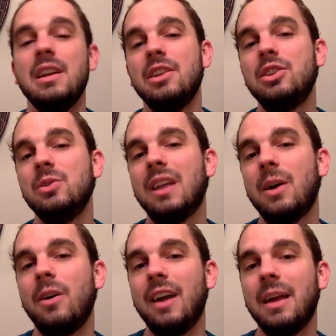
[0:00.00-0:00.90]
to allow
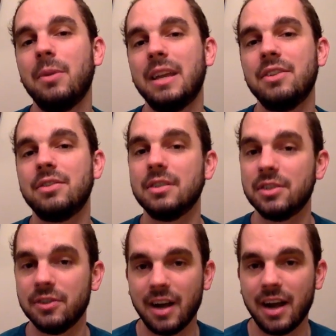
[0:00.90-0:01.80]
our application to
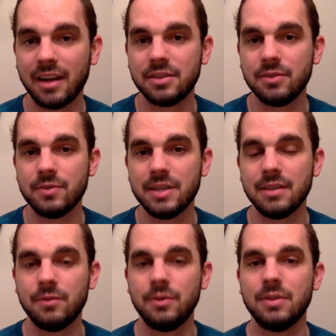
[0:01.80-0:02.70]
interact in
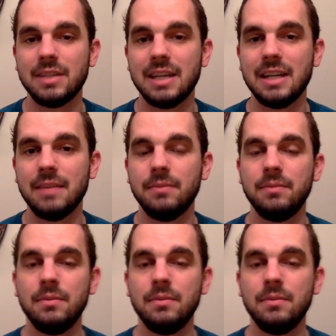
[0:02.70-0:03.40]
real time.